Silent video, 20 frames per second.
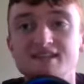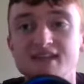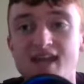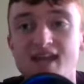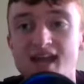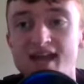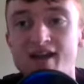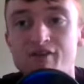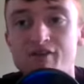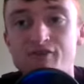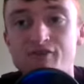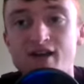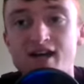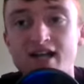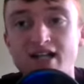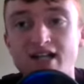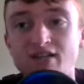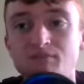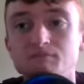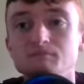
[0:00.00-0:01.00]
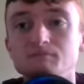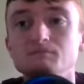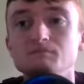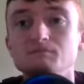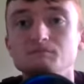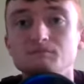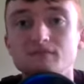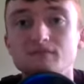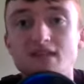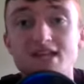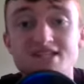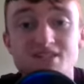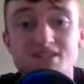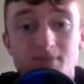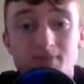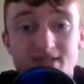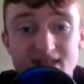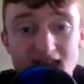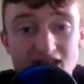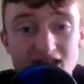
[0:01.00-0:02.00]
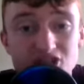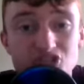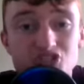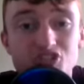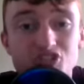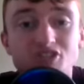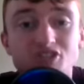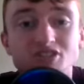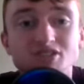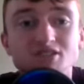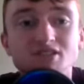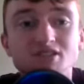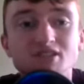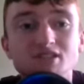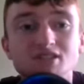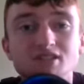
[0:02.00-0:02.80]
the AFL. It's a potential